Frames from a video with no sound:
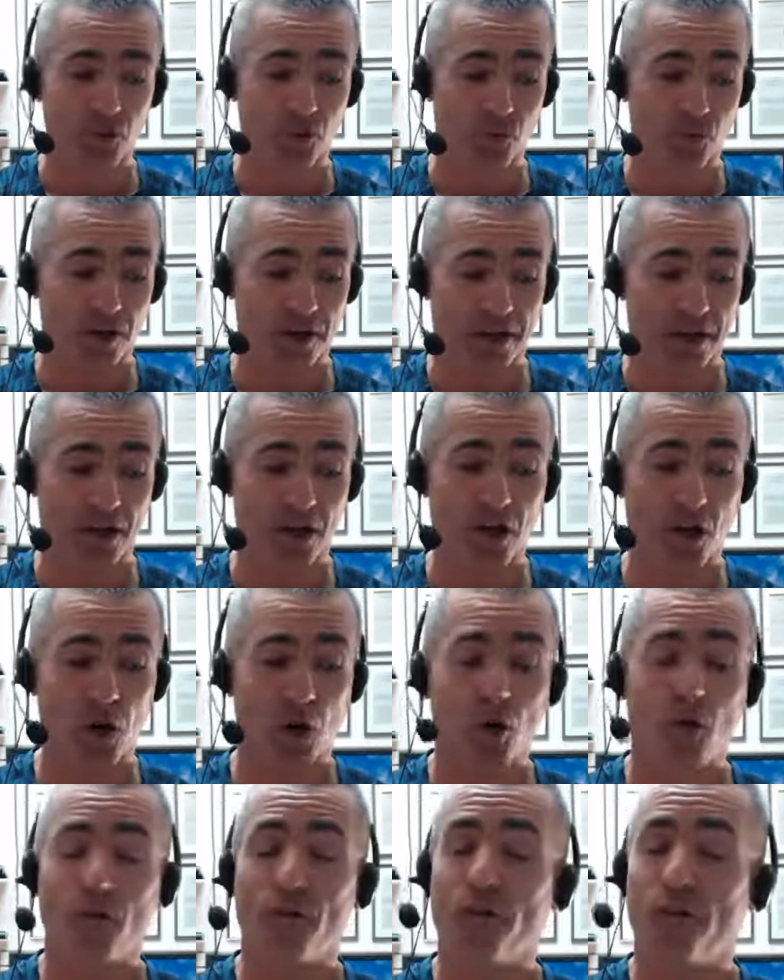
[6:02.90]
screening
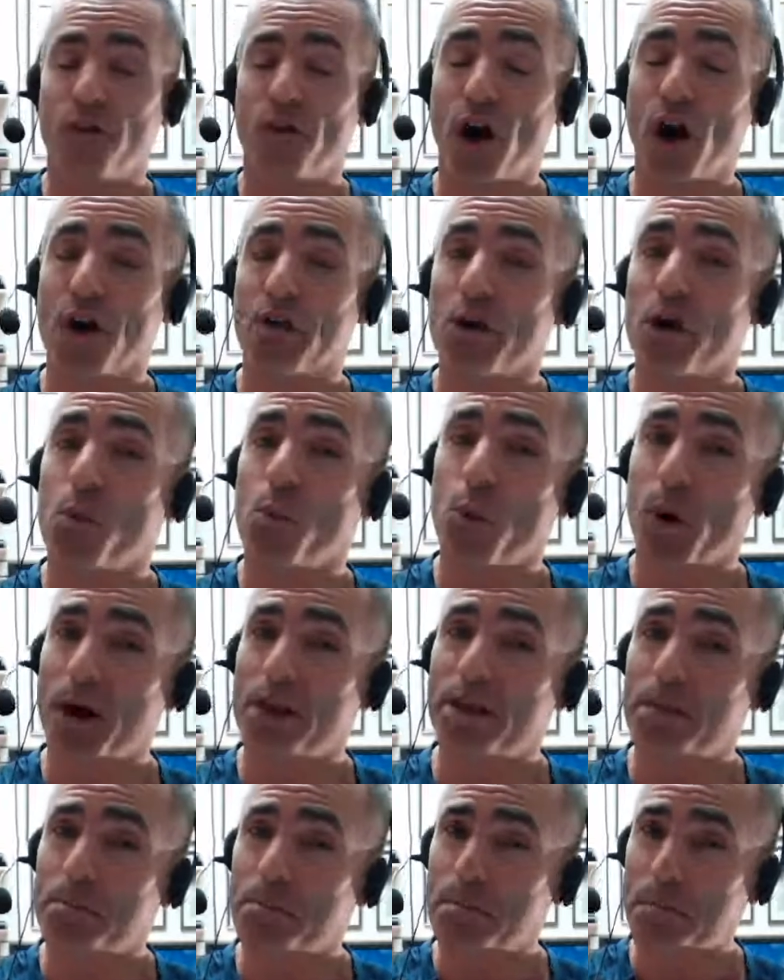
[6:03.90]
far
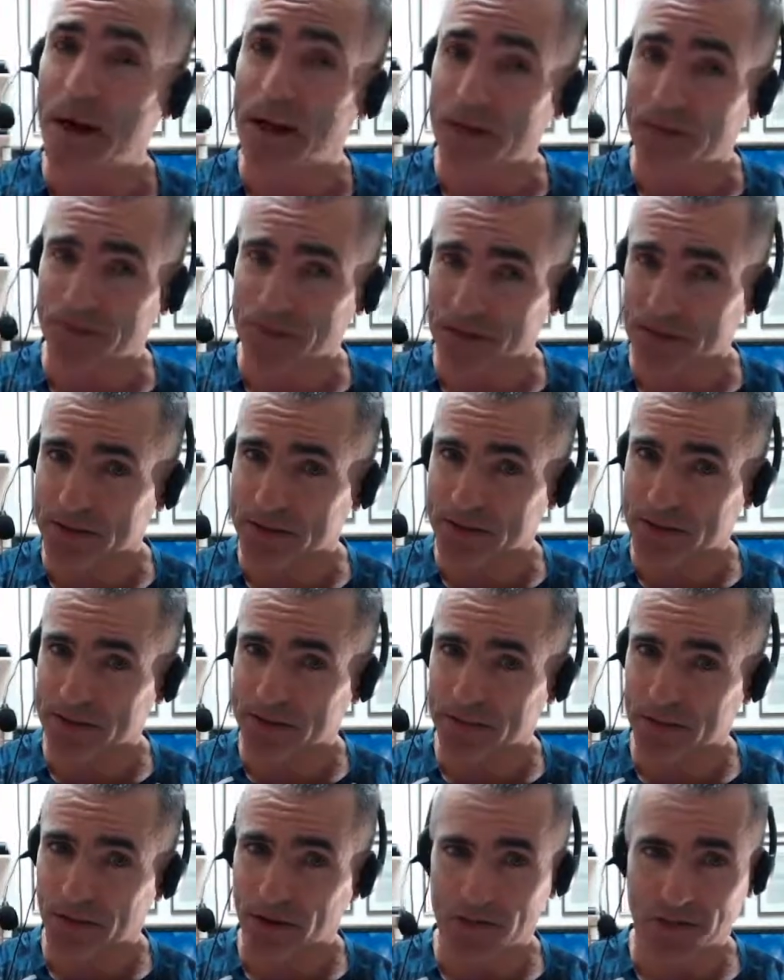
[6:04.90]
outweigh the
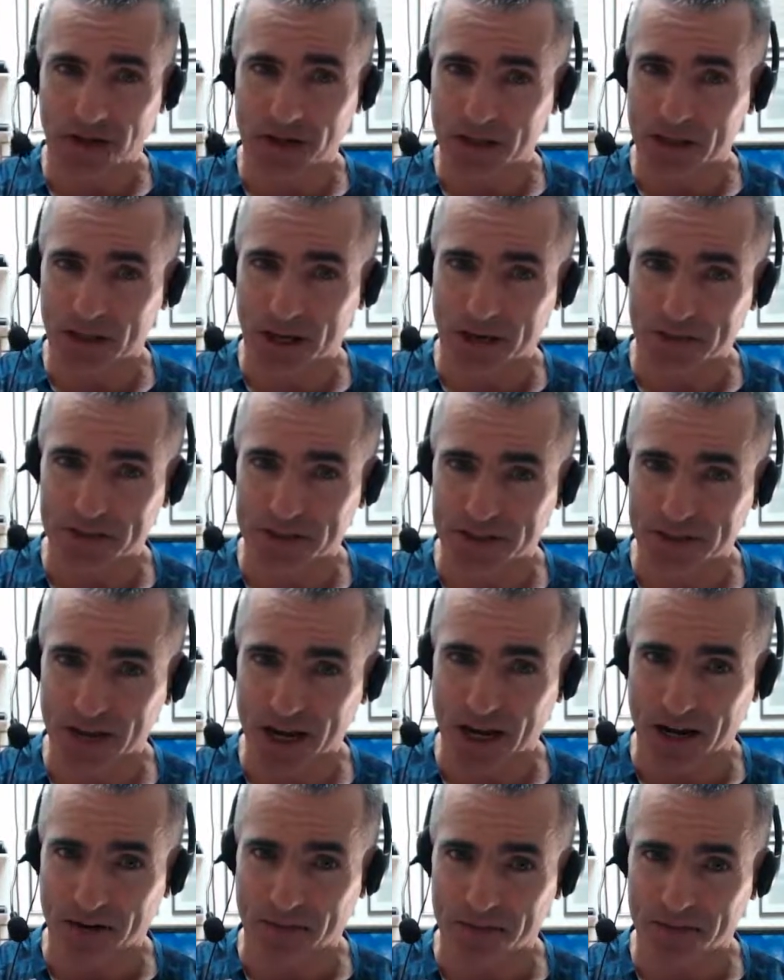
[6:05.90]
benefits of any lives
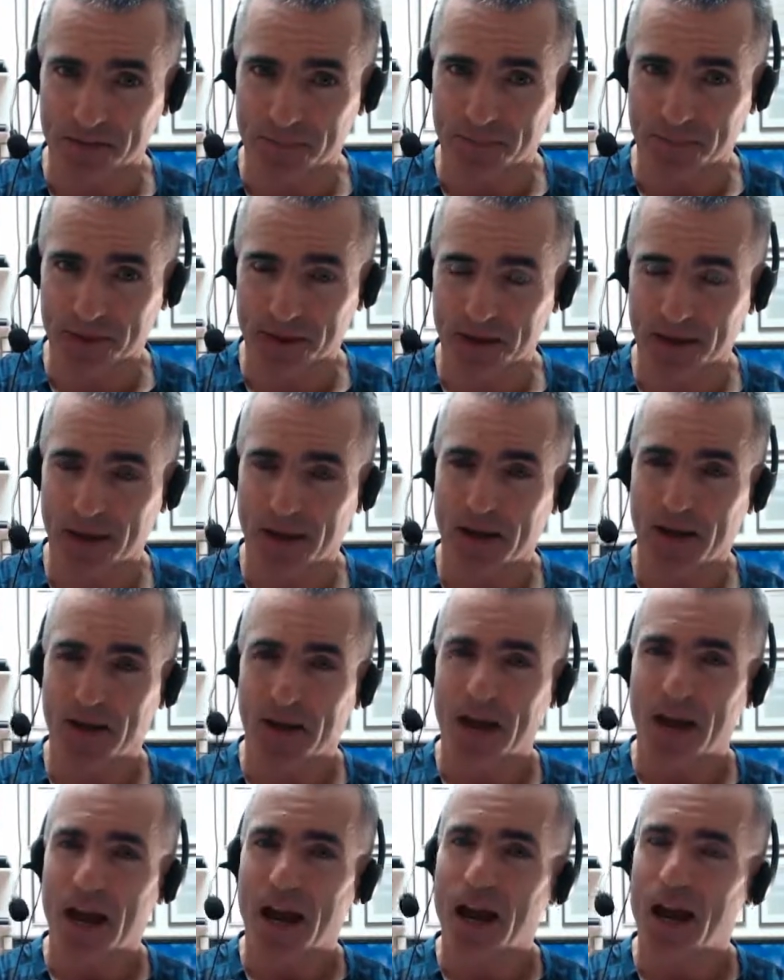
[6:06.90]
saved.
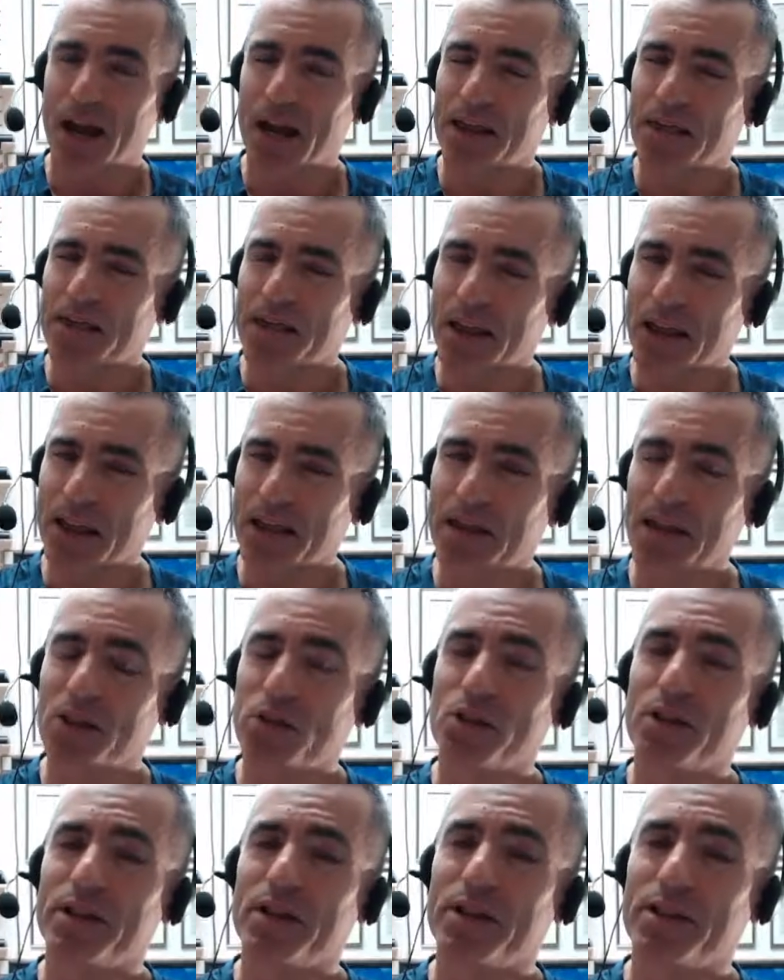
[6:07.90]
And then they
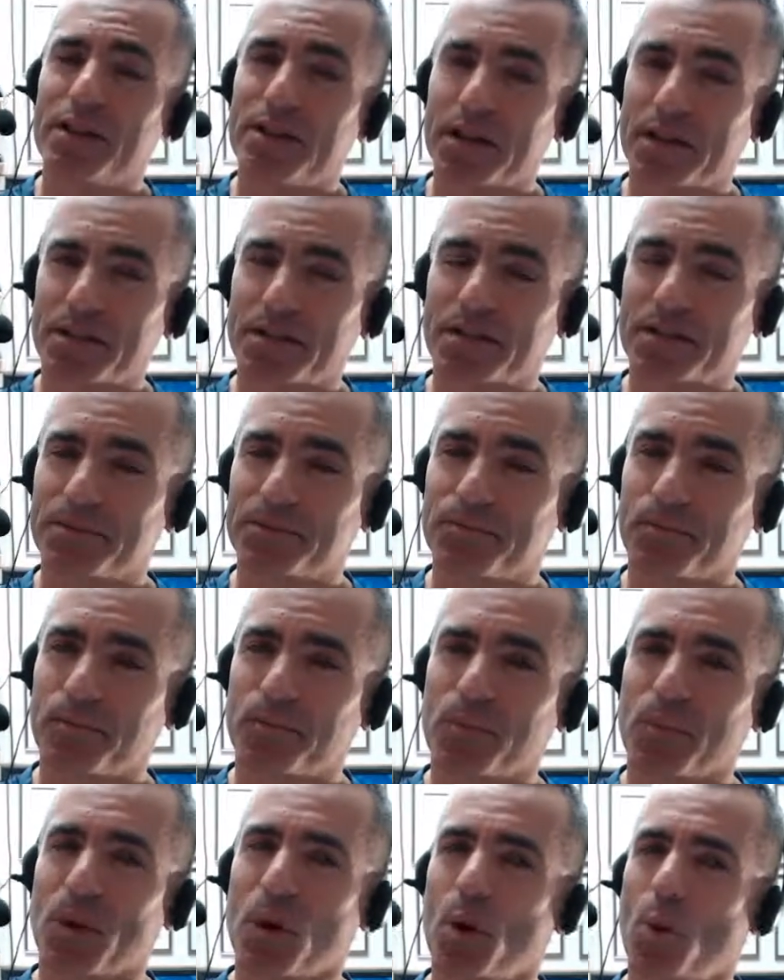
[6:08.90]
looked at this.
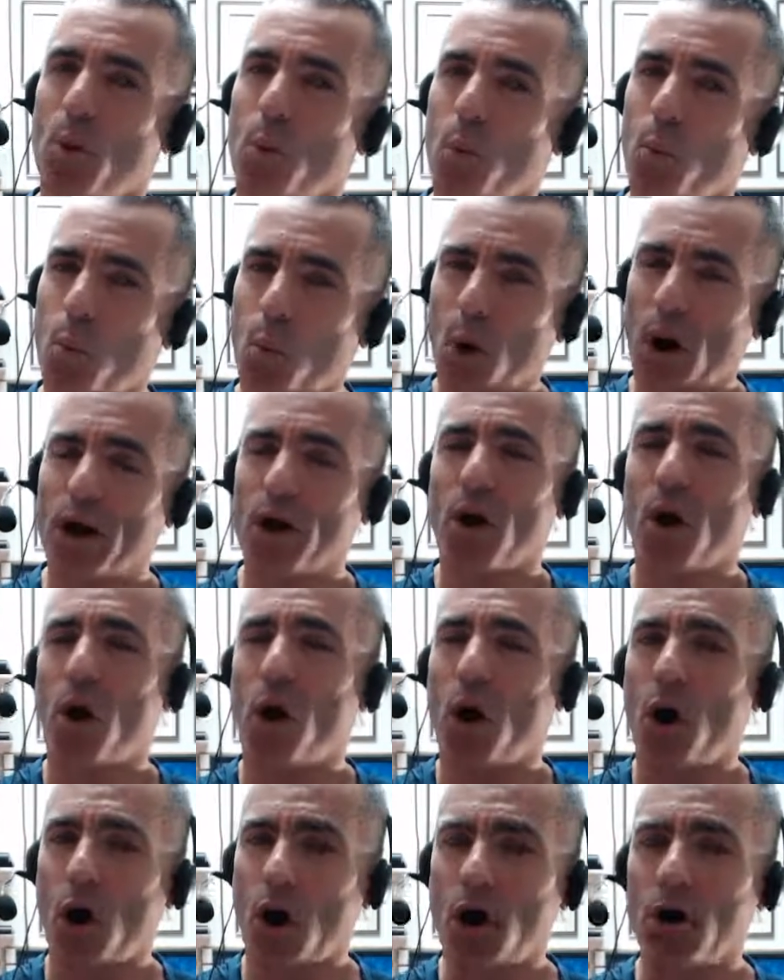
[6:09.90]
What
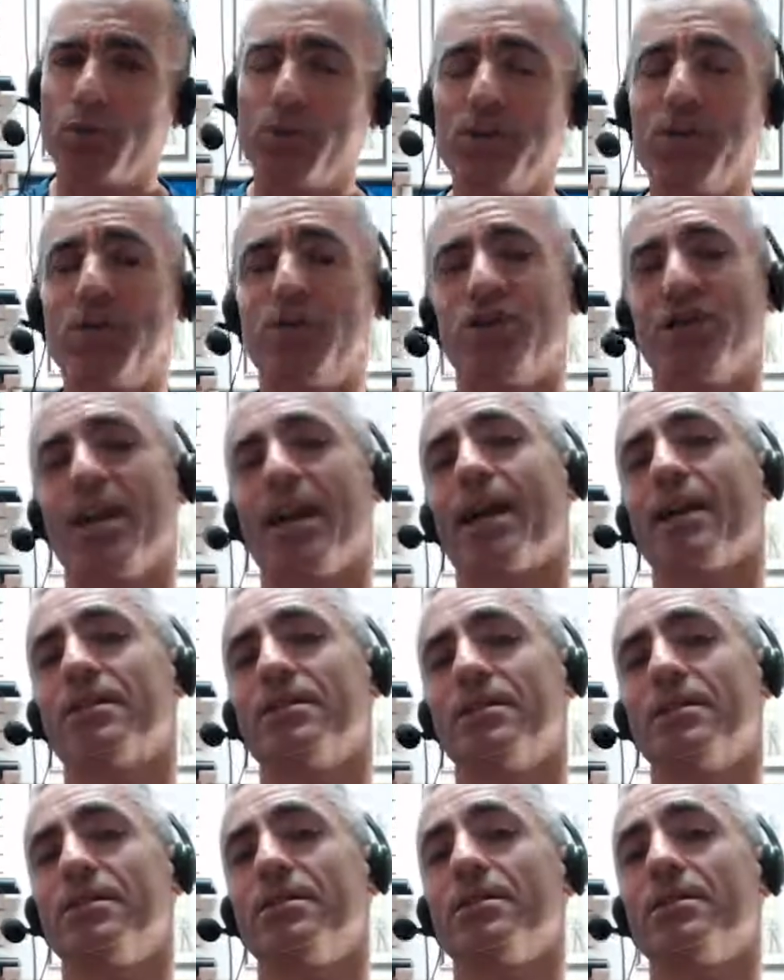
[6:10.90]
are the
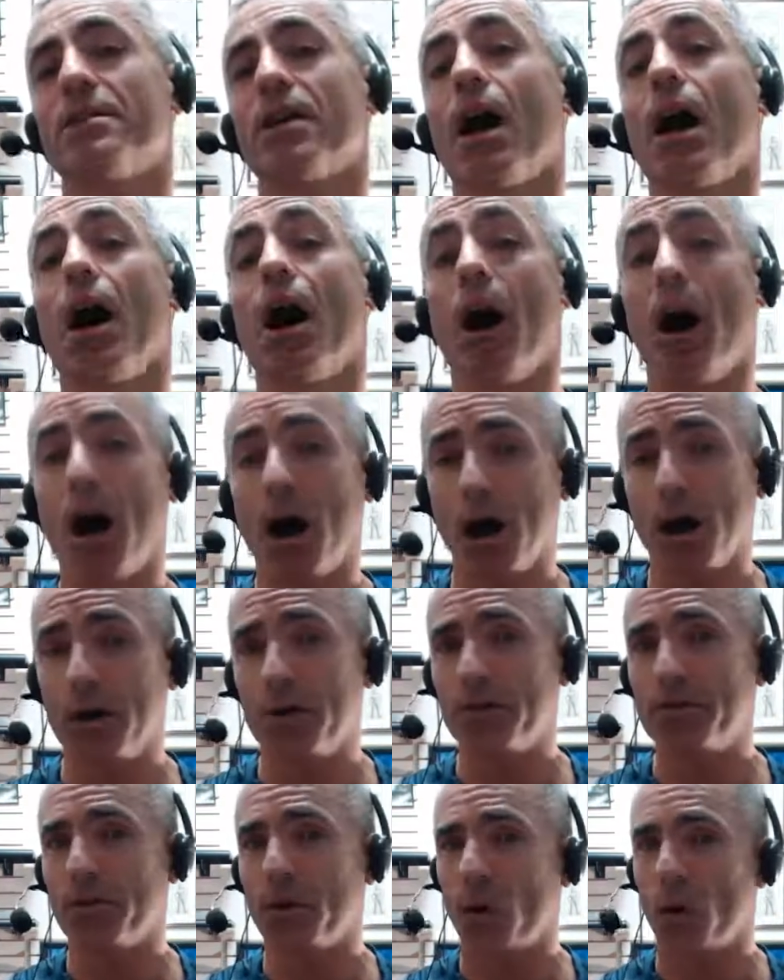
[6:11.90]
chances
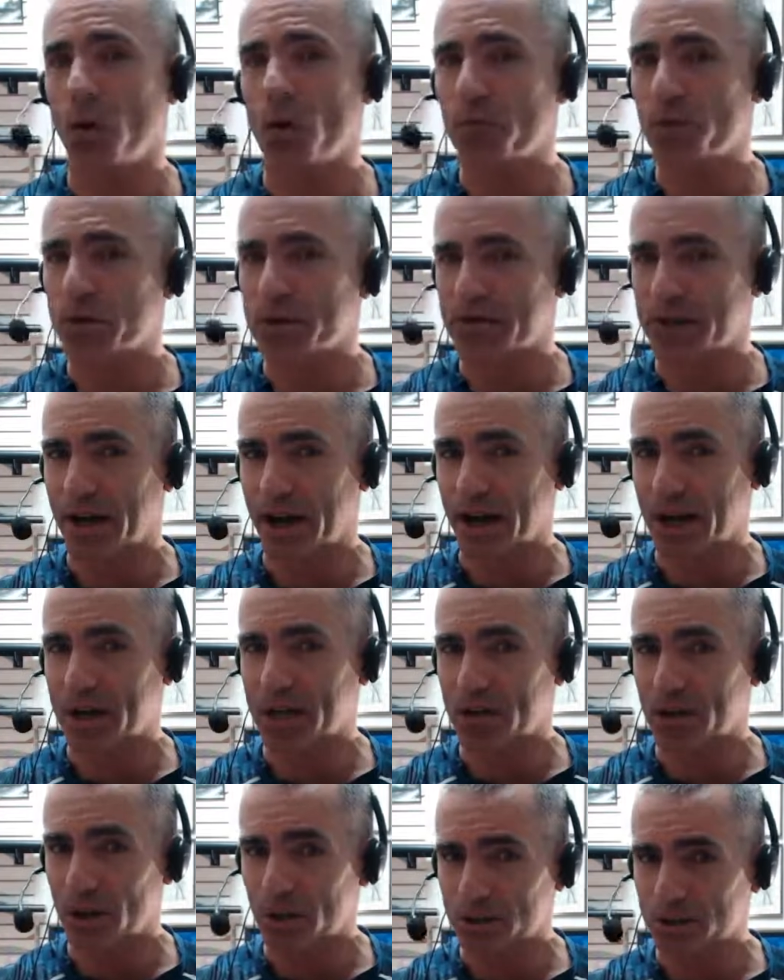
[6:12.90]
of
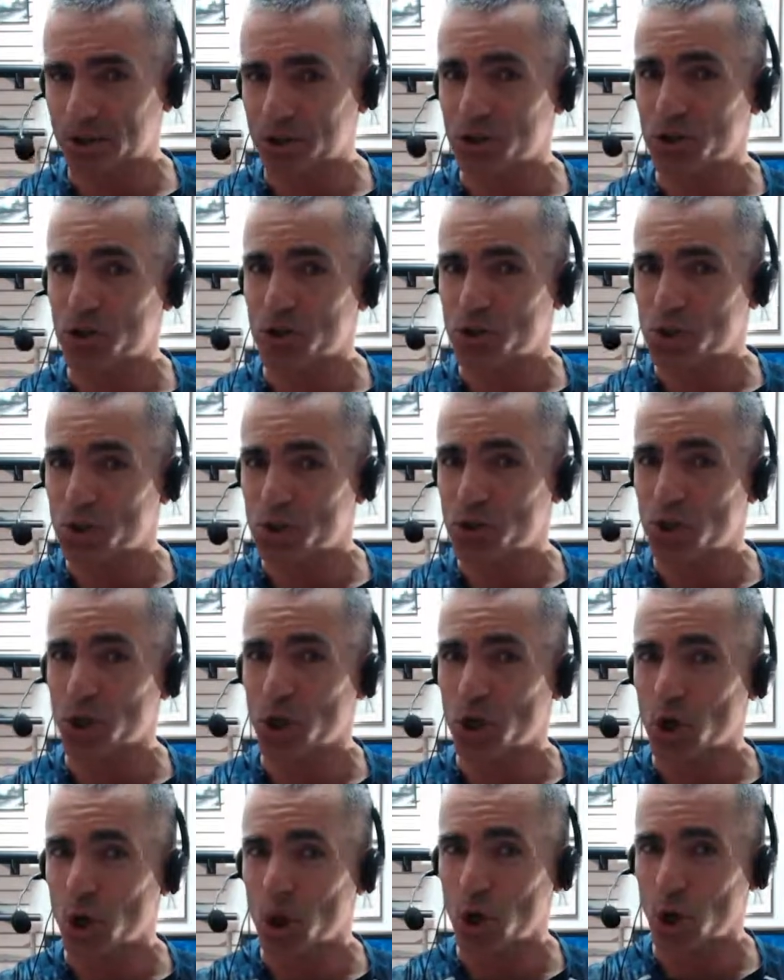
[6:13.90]
overdiagnosis
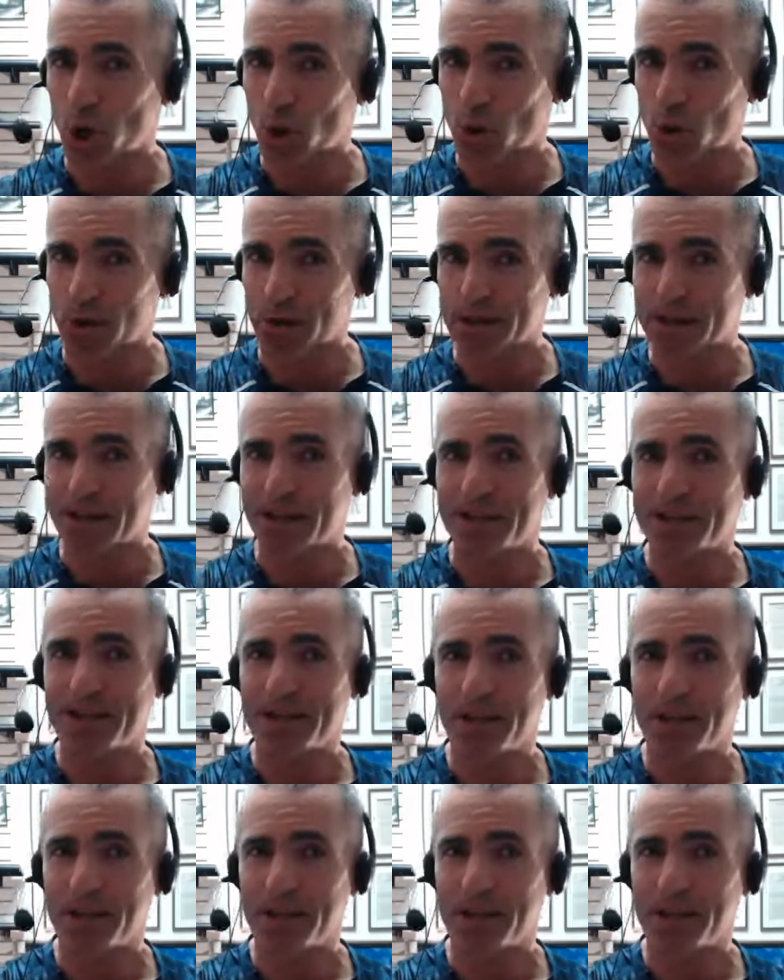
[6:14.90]
using current